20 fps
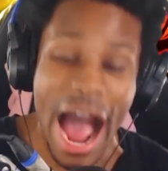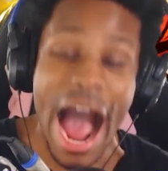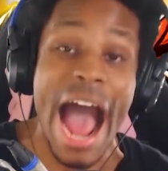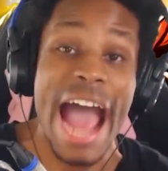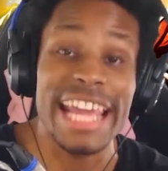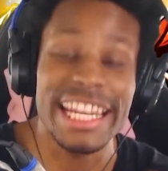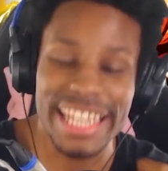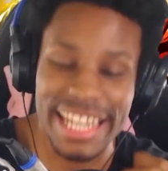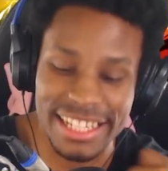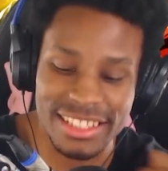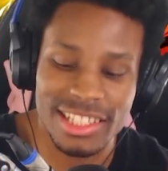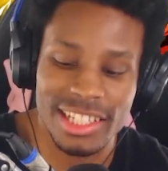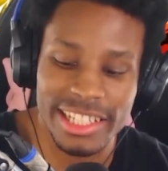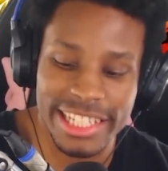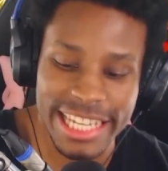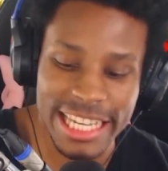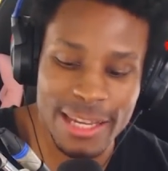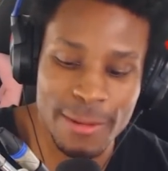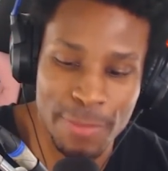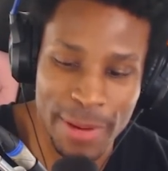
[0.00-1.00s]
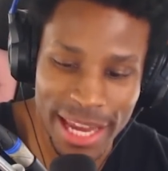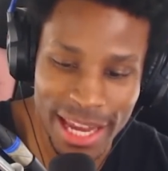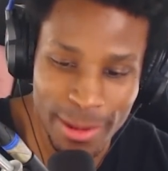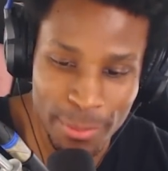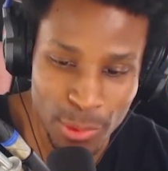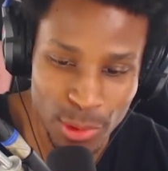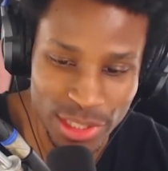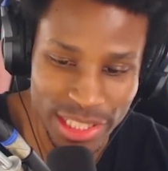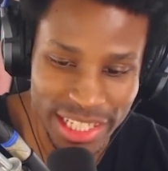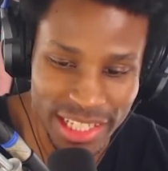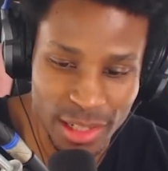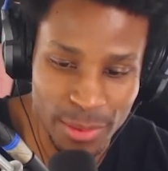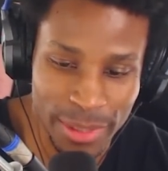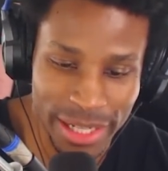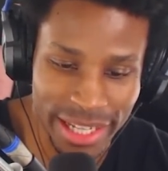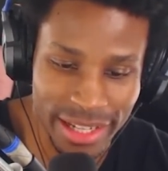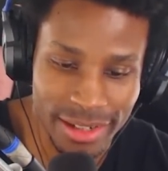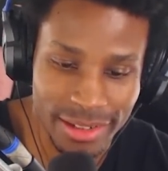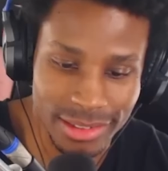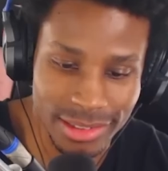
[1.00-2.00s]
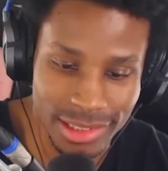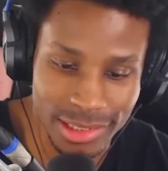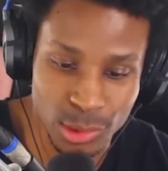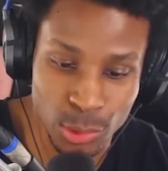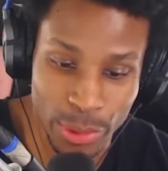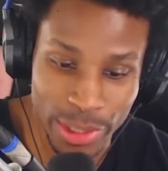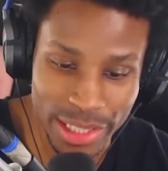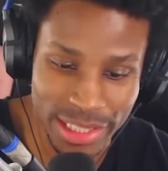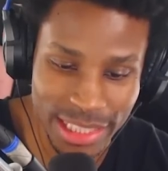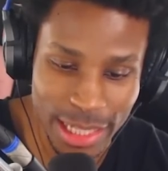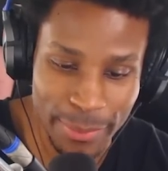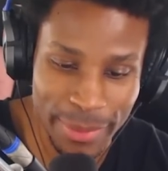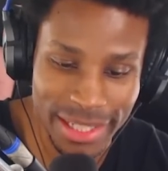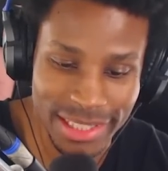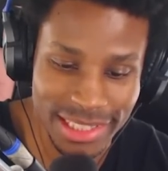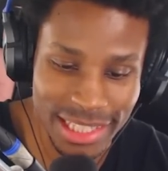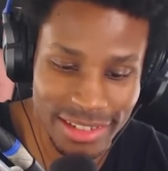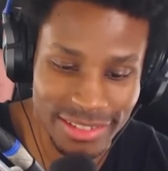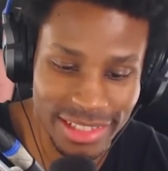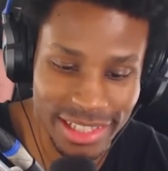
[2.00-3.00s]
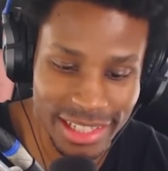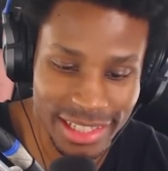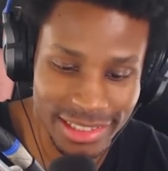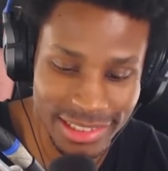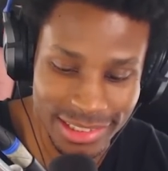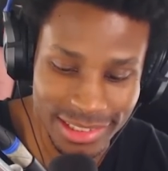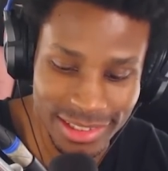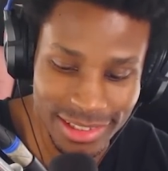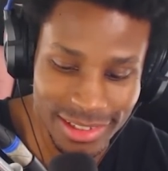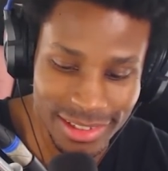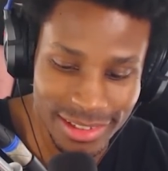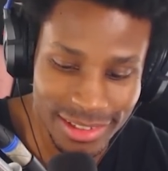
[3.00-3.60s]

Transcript: I need to keep Pan more than anybody else. As weird as that may sound, yes.